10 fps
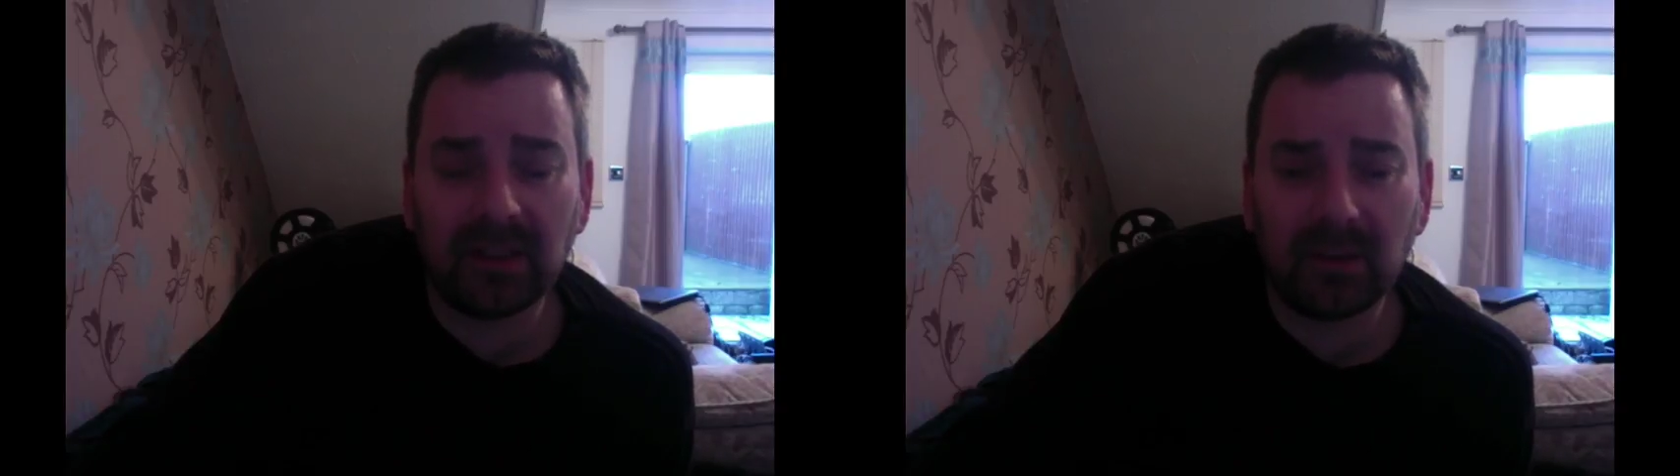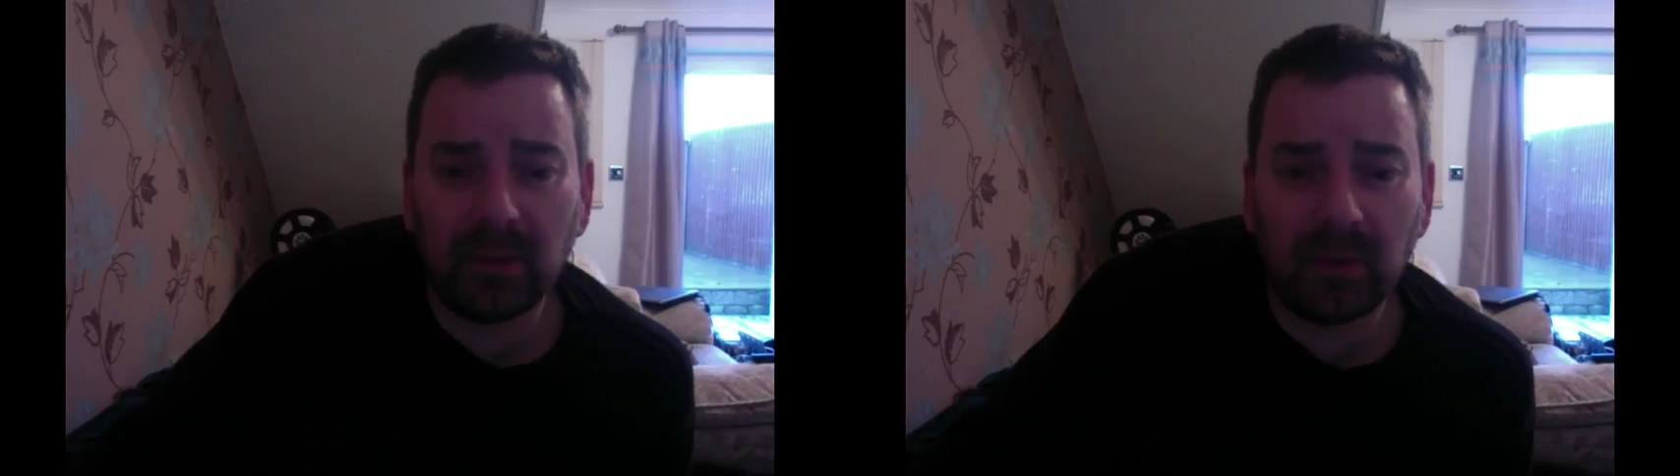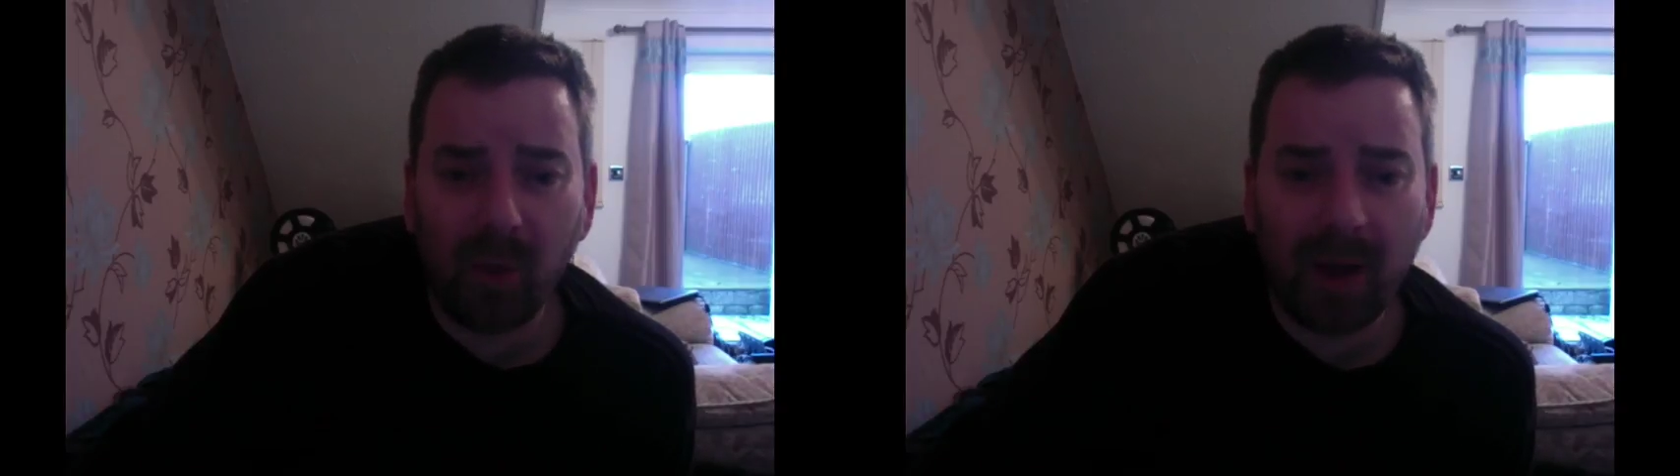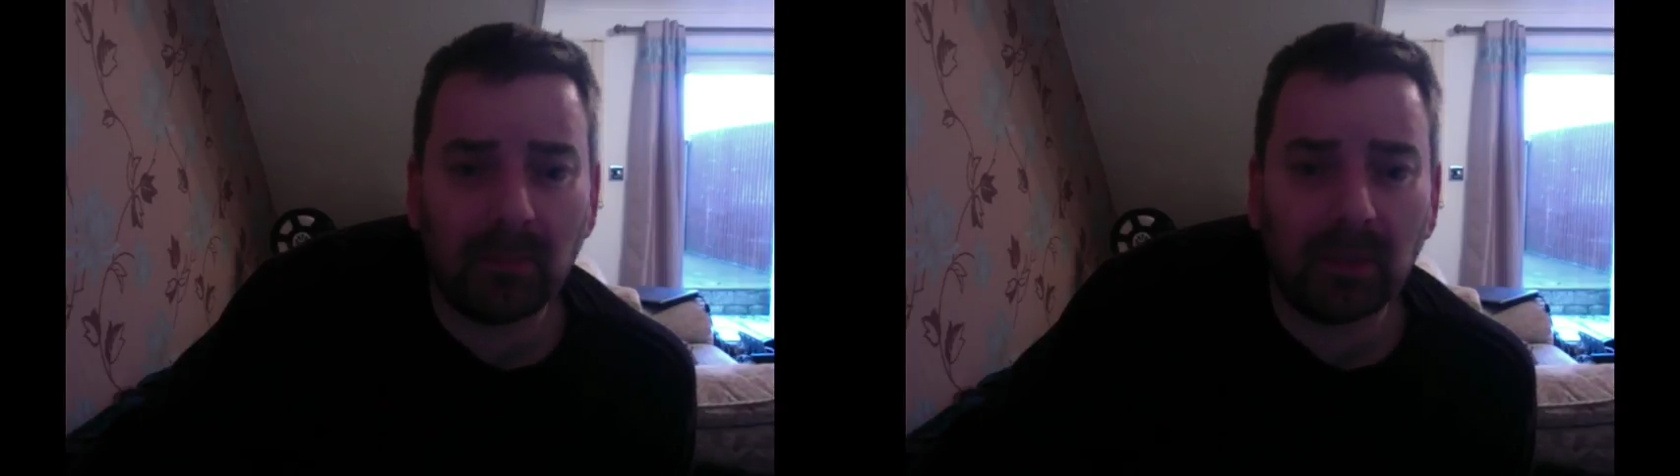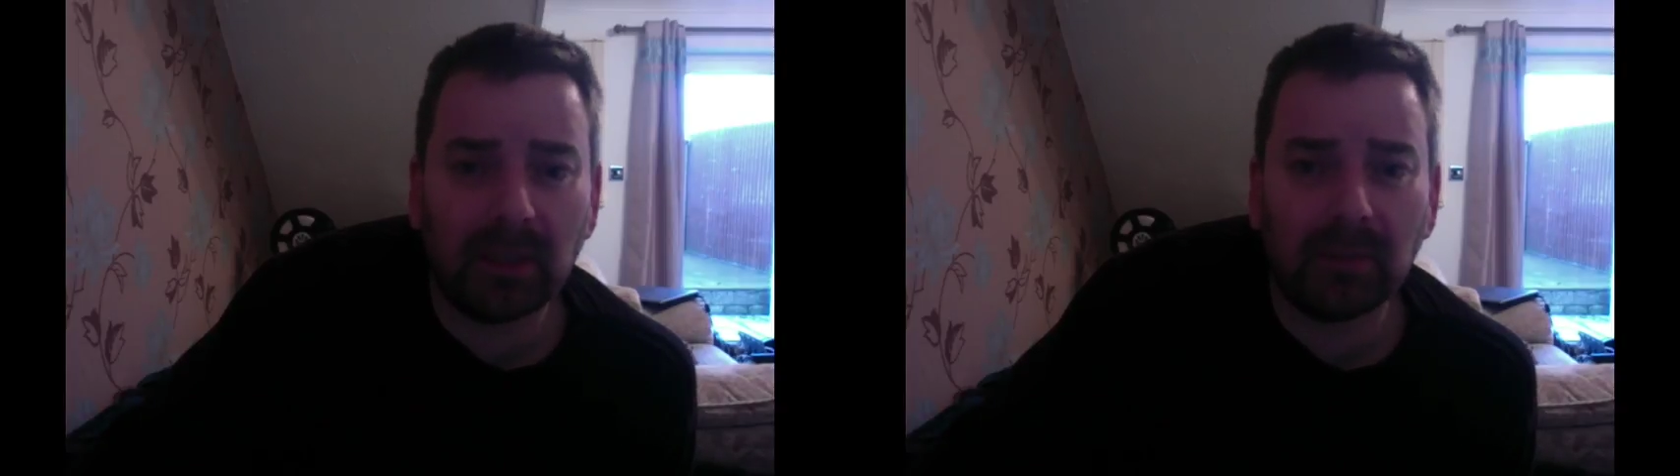me
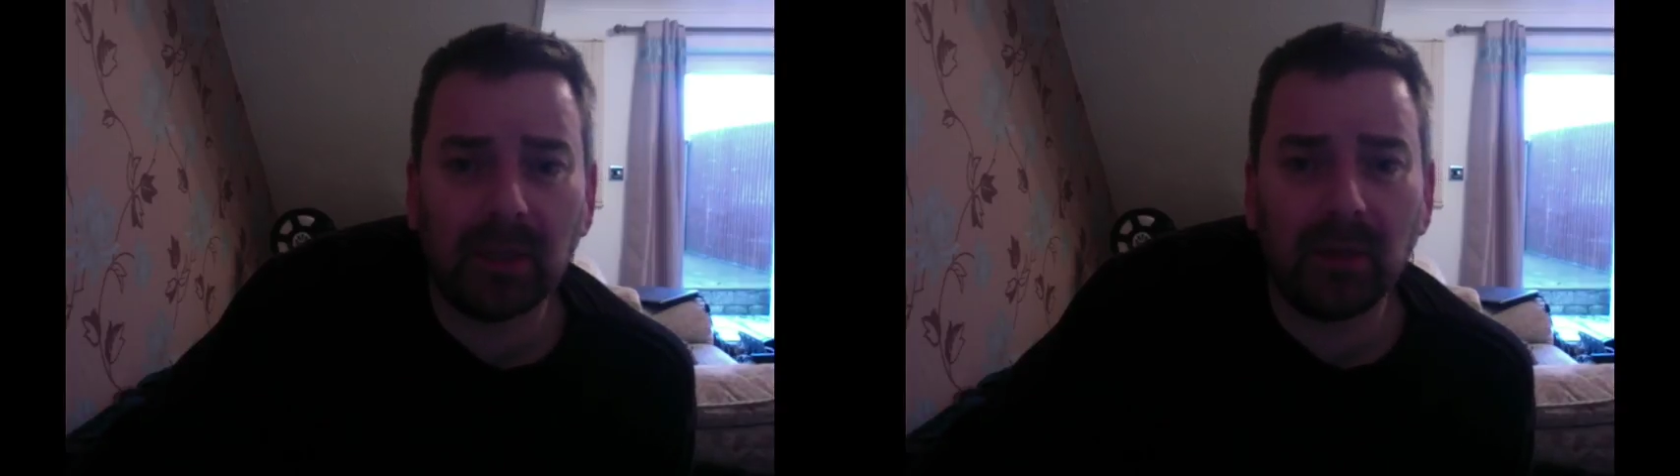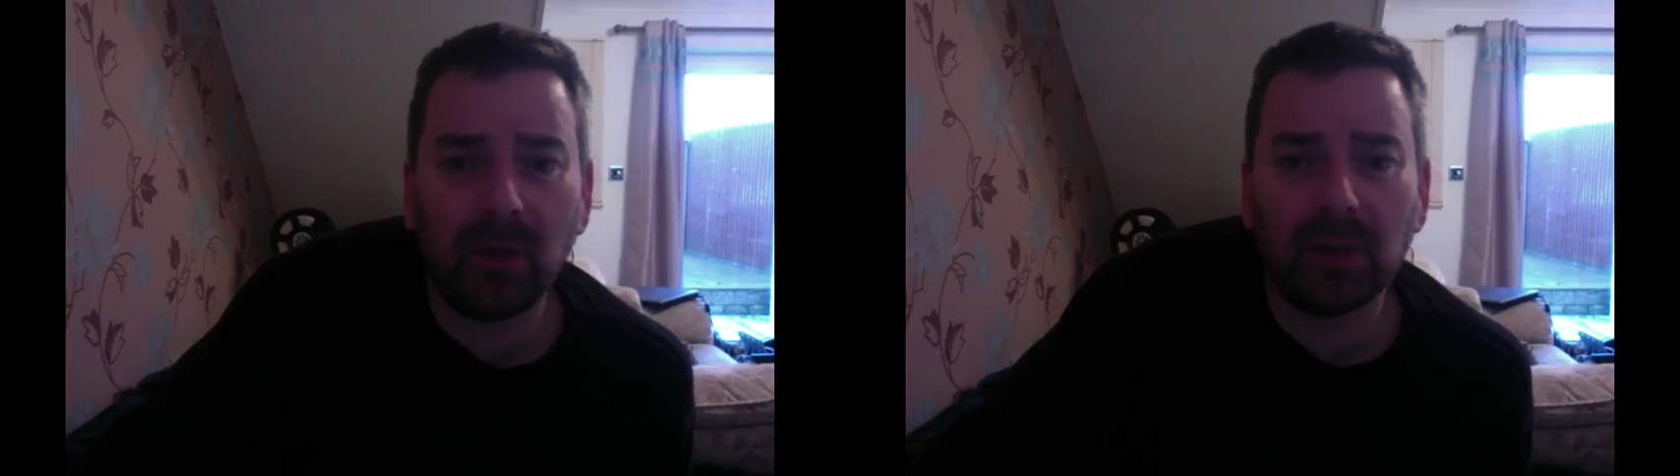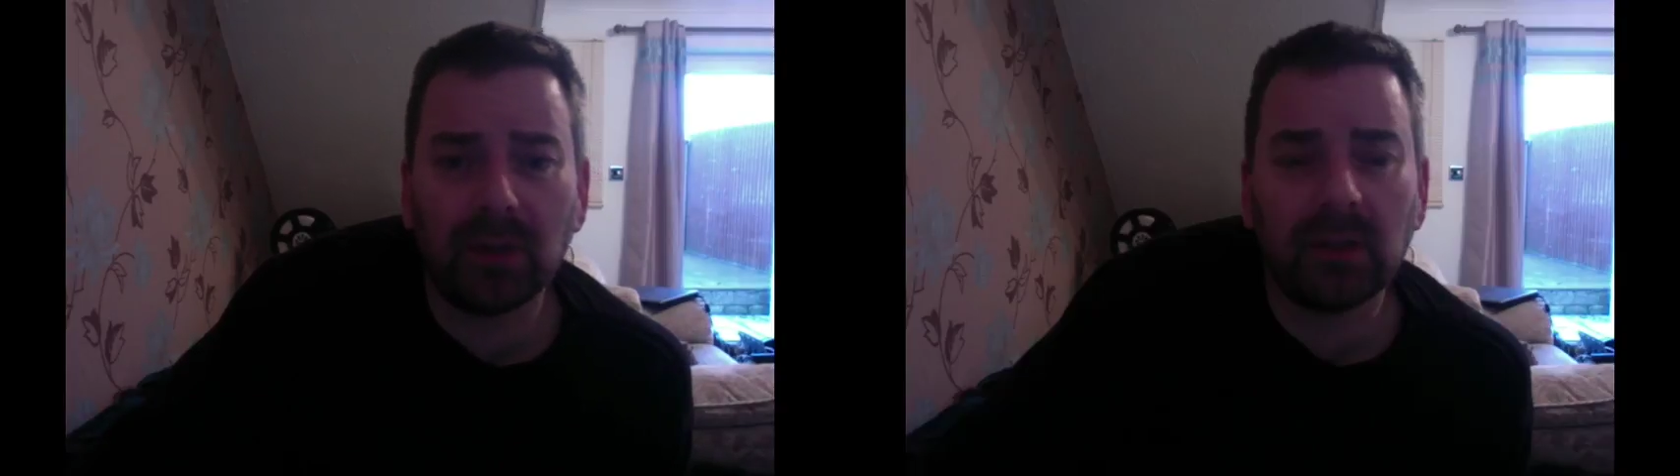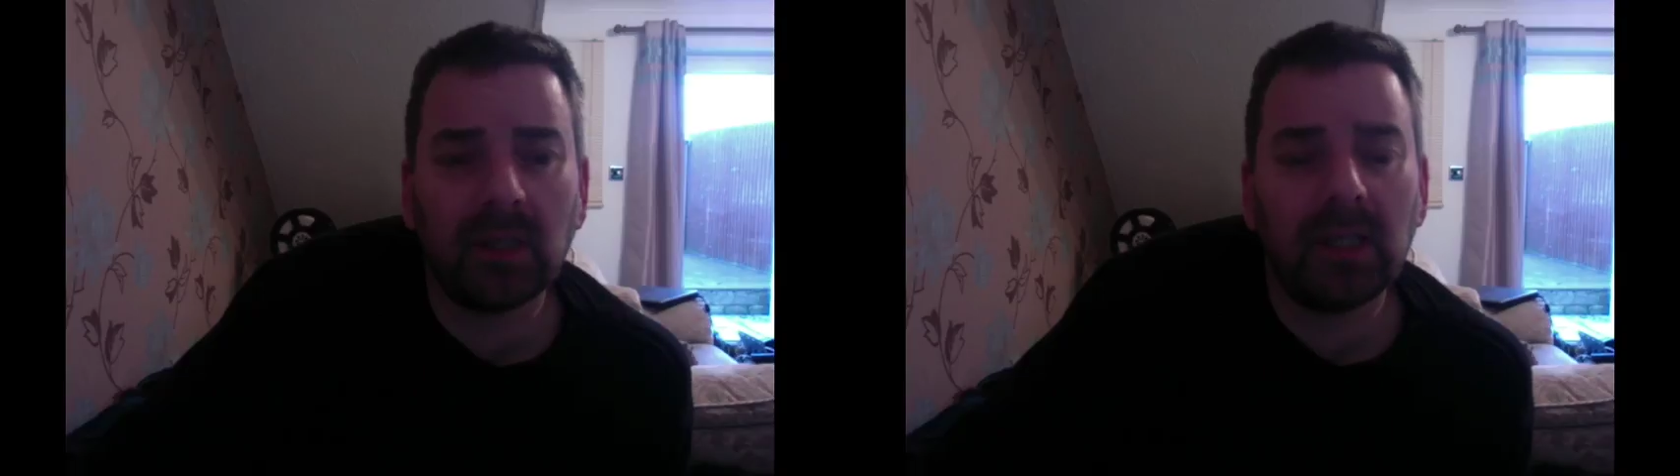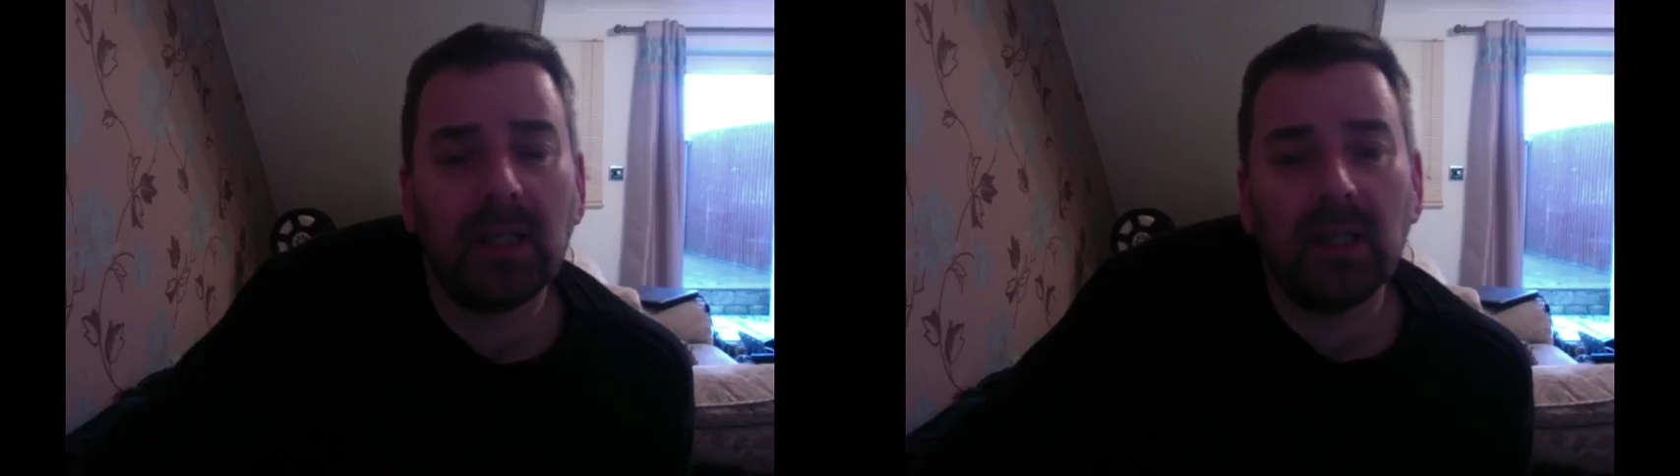rambling about nonsense.
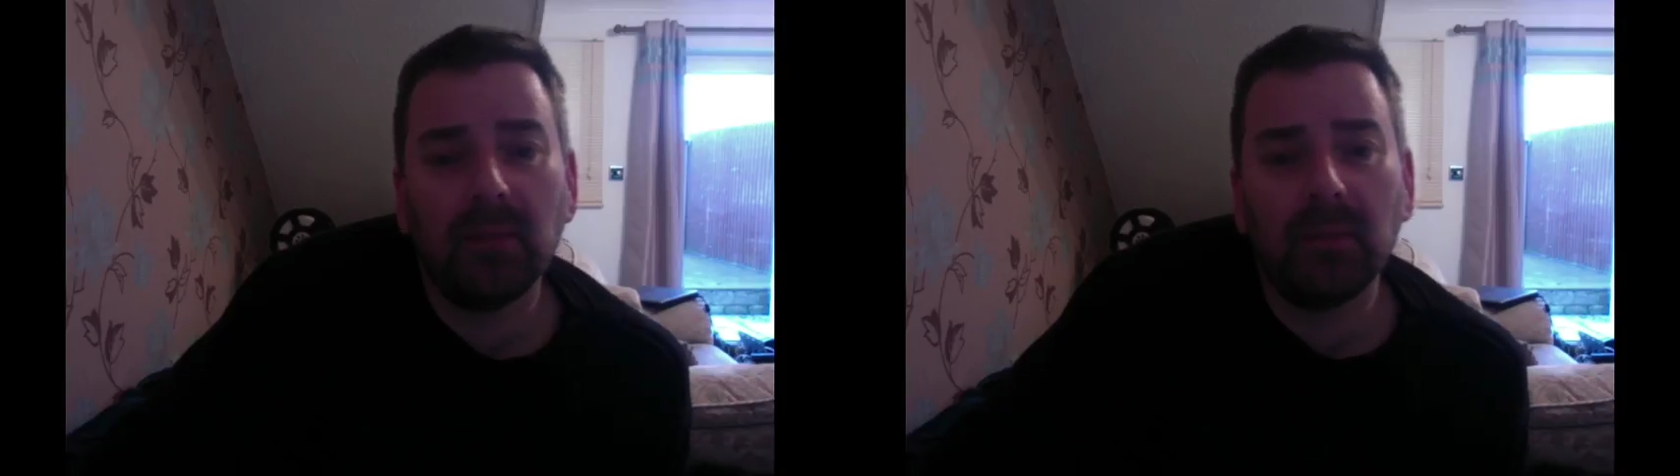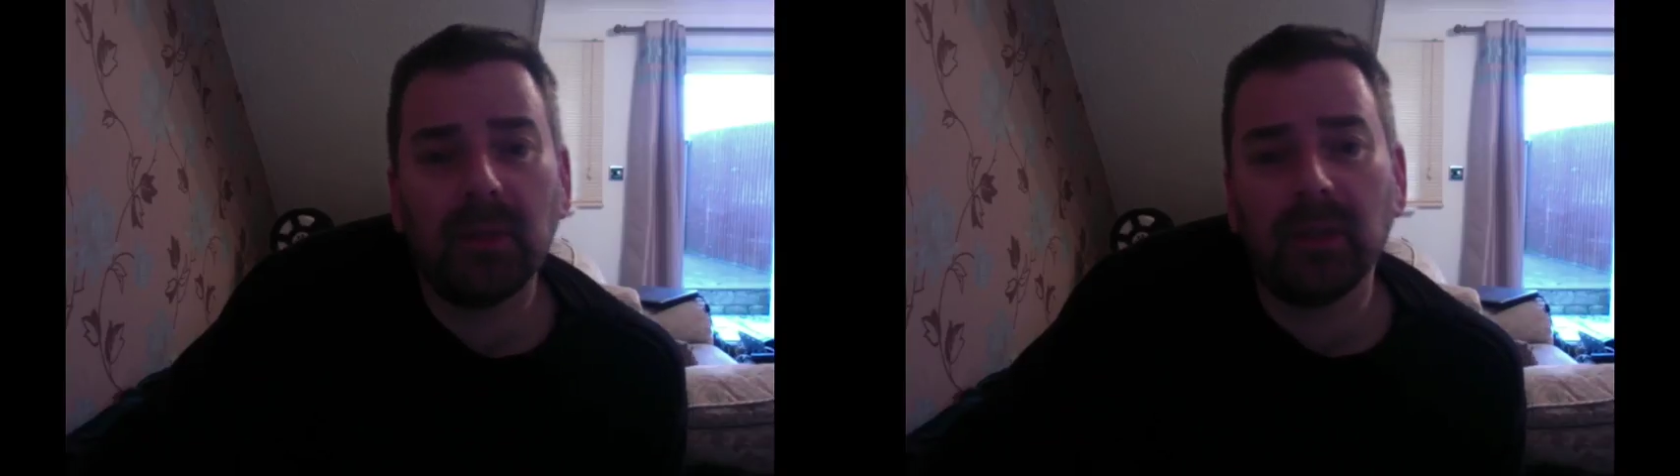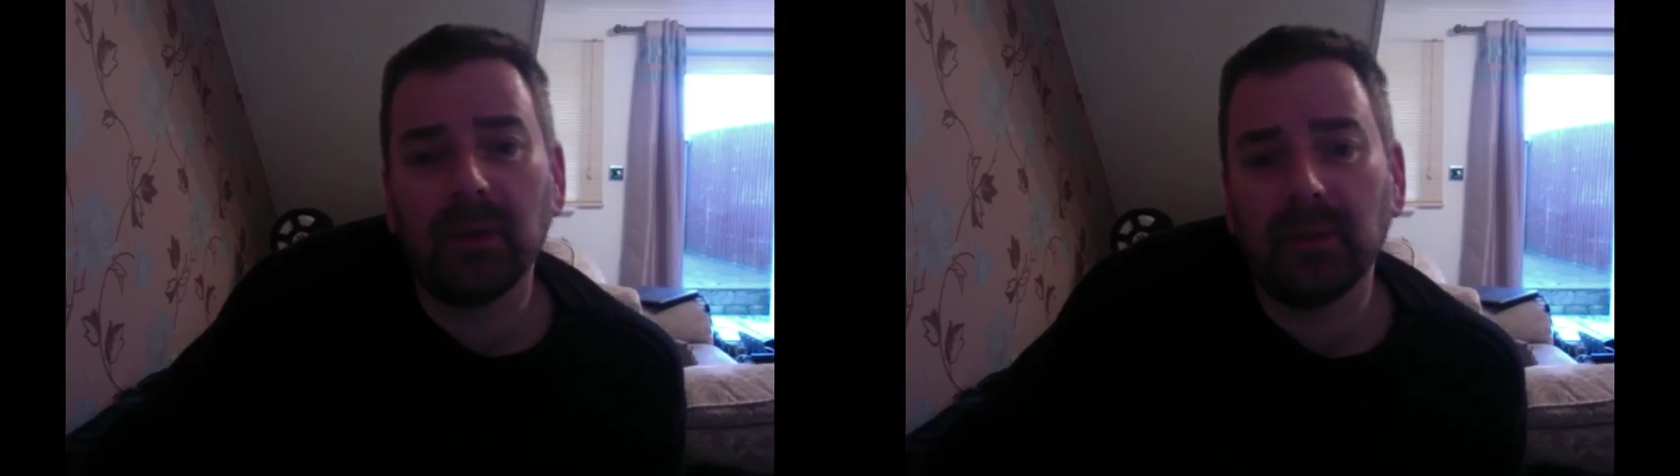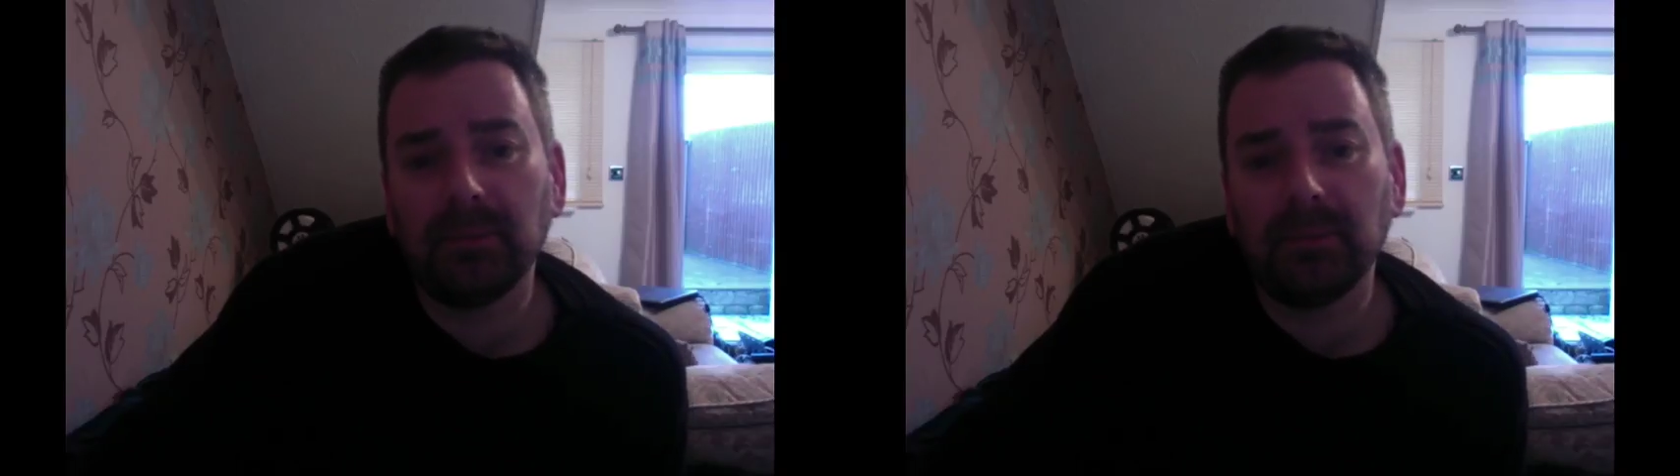But anyway,